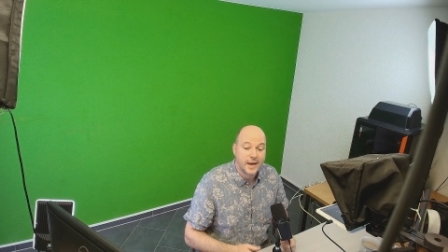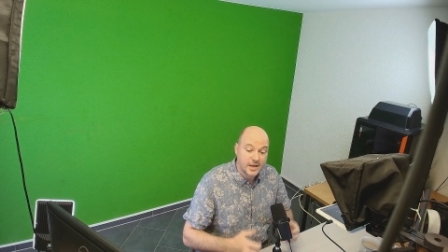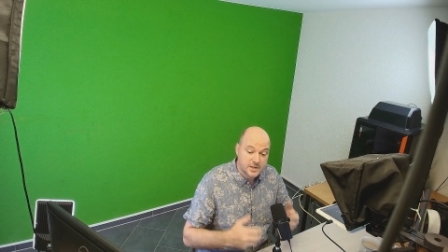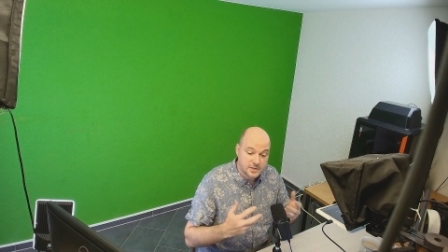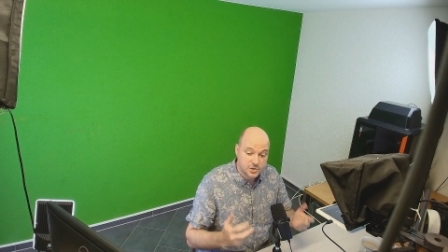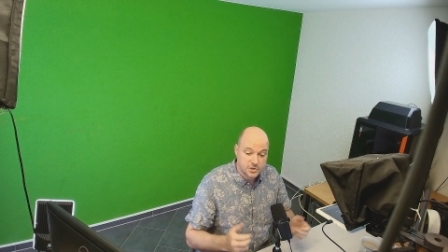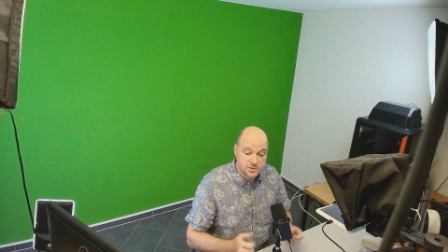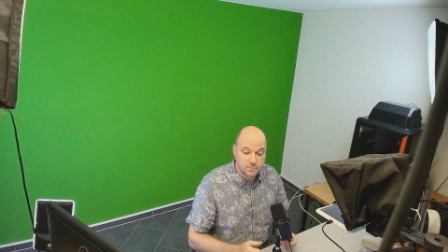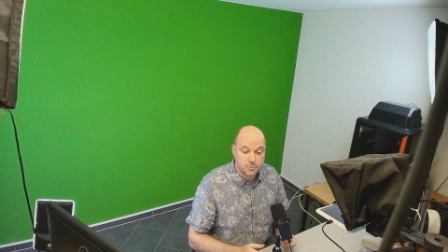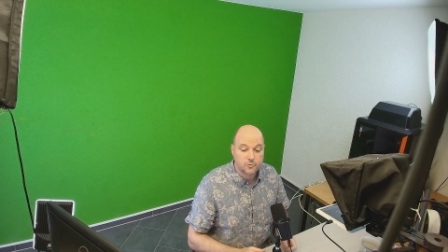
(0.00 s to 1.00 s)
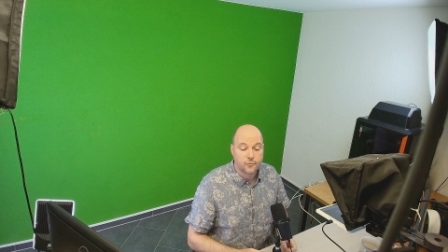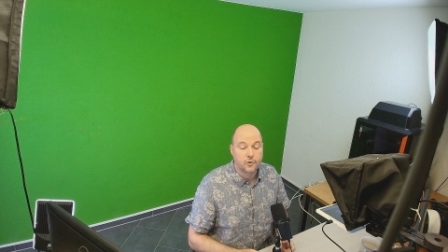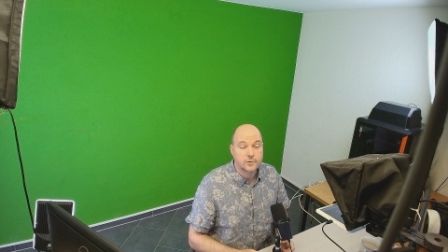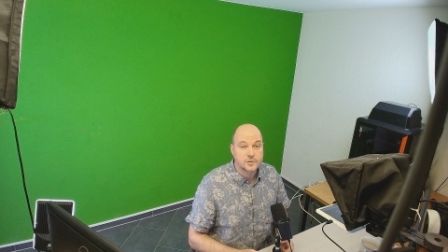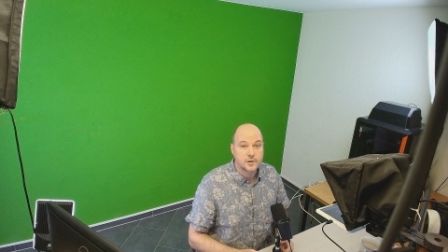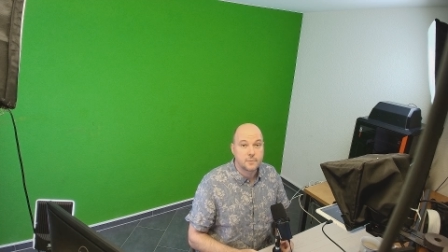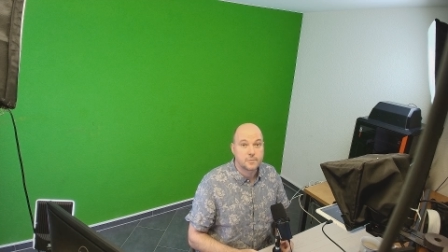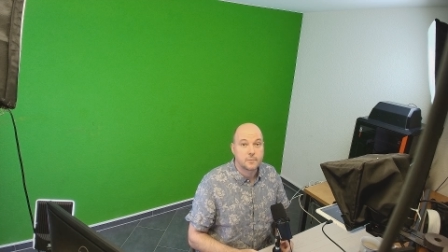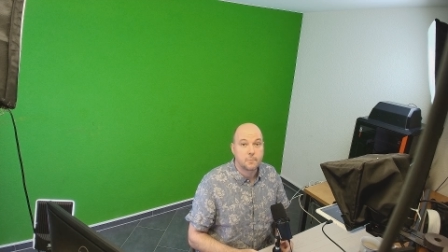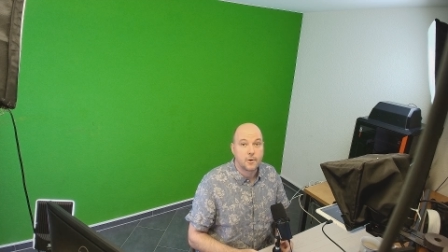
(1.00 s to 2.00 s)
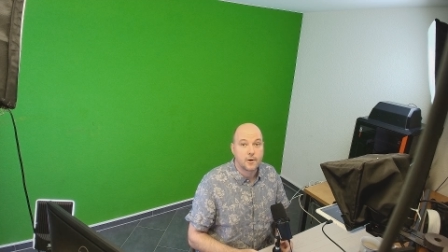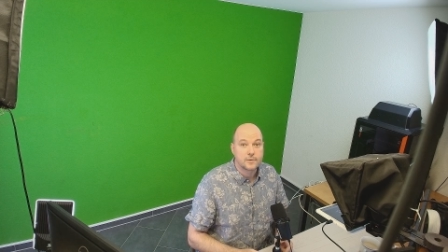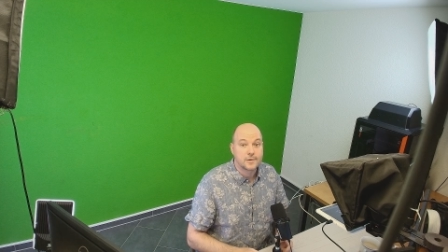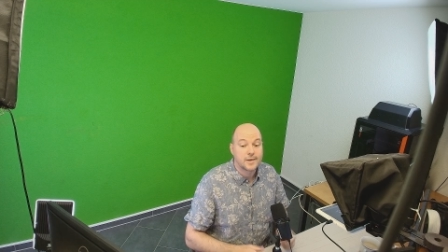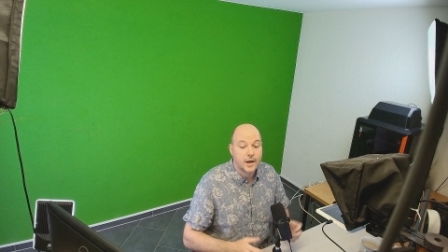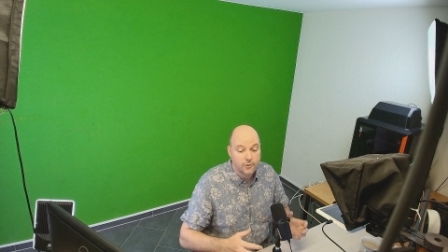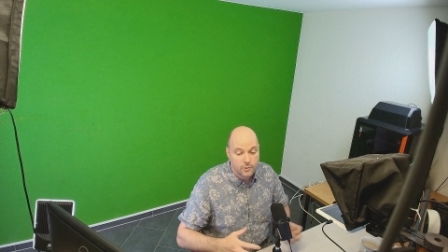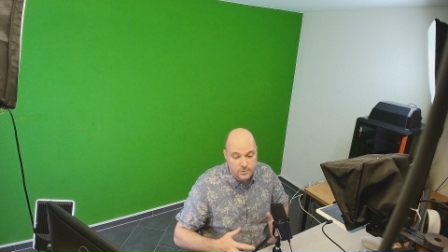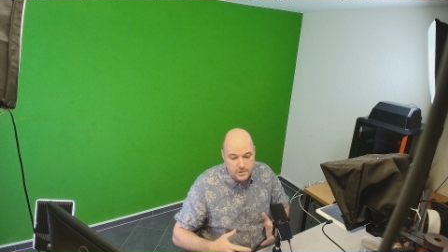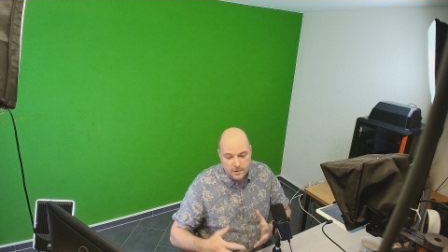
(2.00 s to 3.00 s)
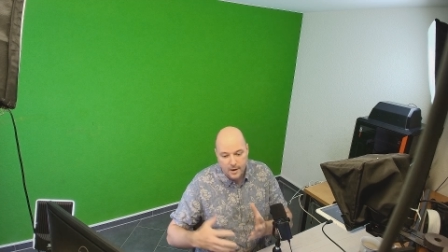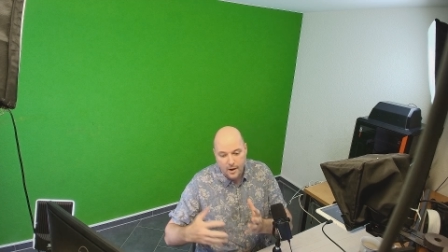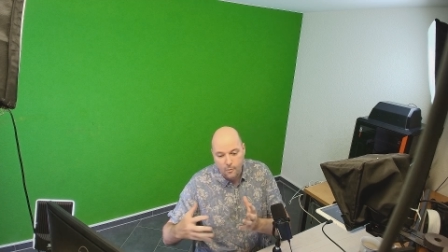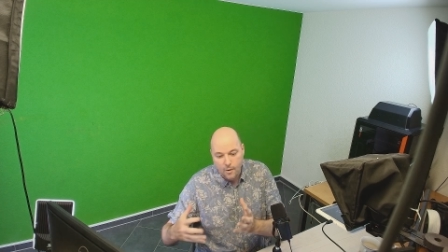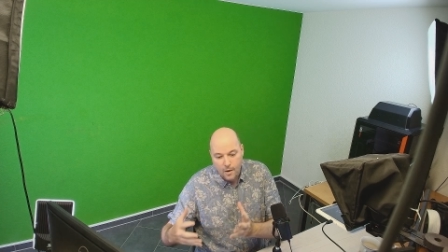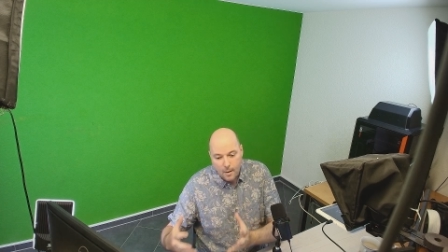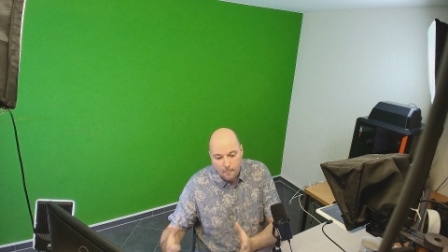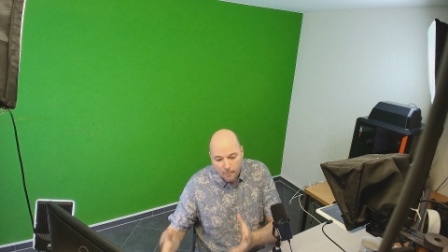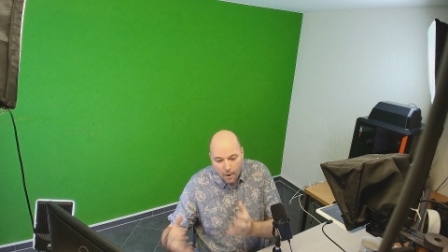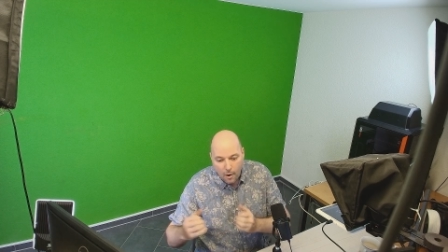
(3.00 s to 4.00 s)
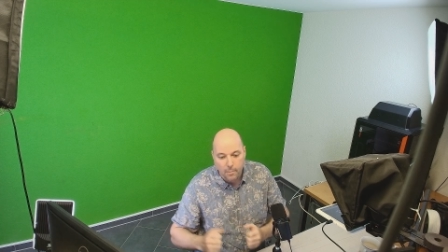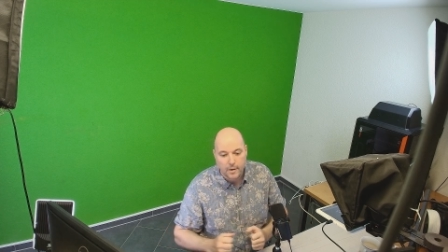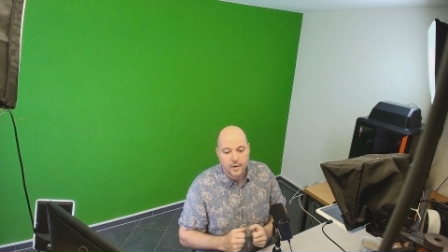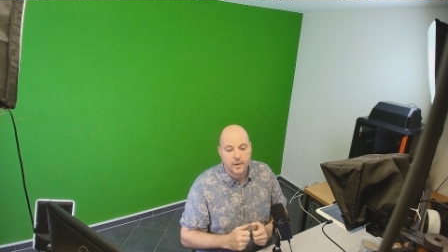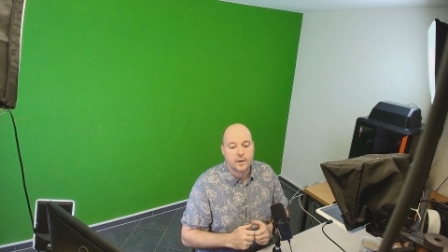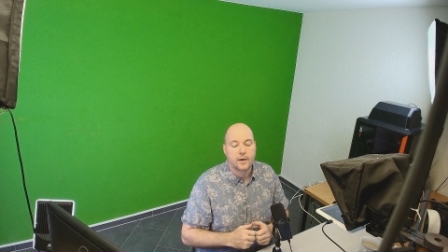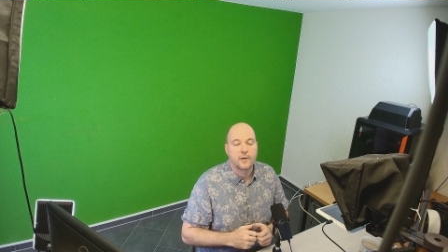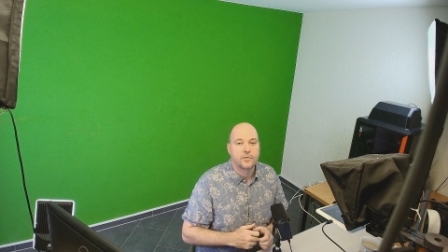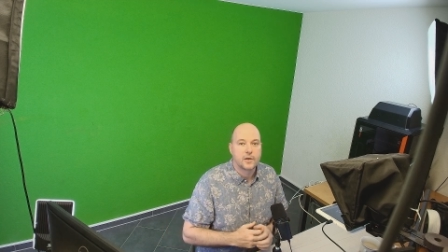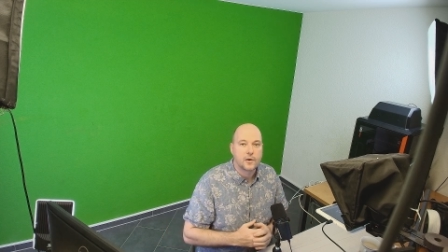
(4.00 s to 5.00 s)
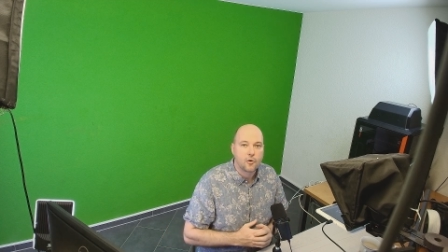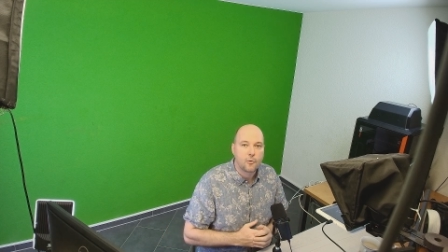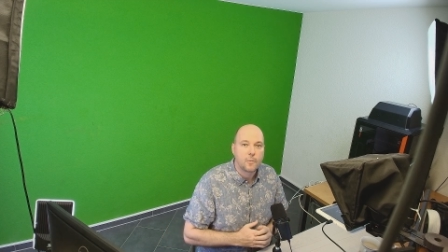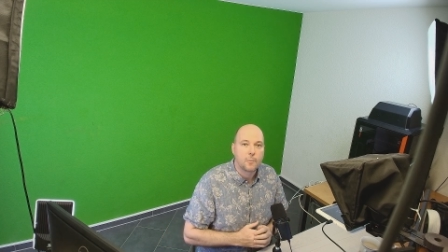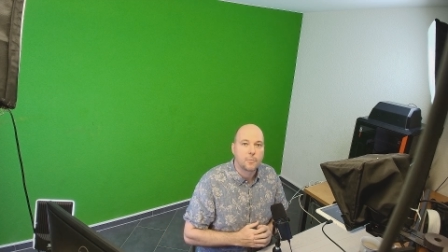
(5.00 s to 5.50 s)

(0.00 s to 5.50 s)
It's just a proof of concept, but they're using now public Ethereum